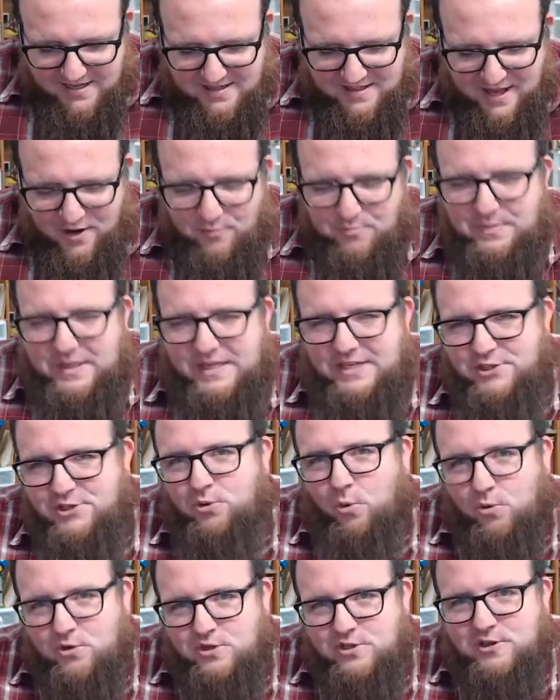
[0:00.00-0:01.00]
they don't mean
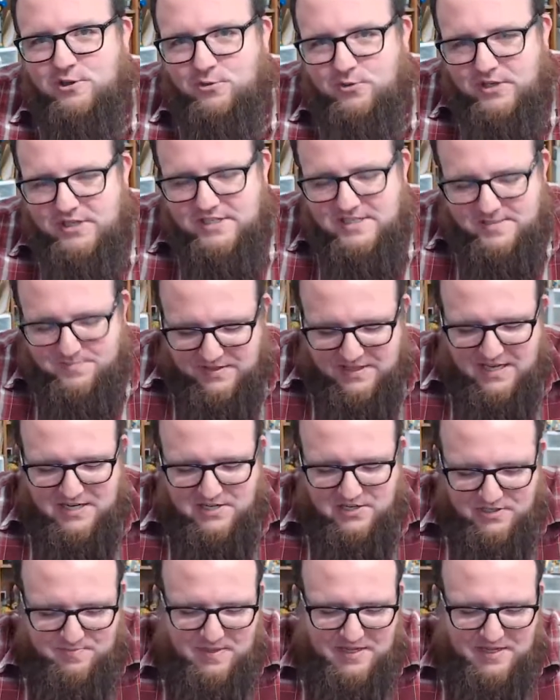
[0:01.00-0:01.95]
George Lucas, but they just